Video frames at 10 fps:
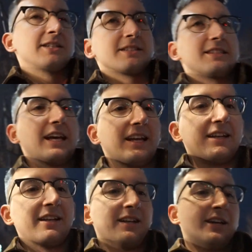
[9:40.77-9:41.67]
It's neat.
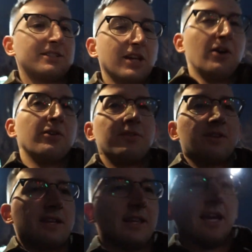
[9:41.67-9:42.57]
So
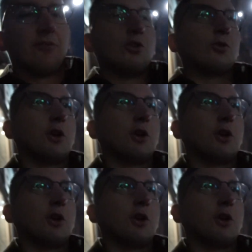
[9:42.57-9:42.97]
if you're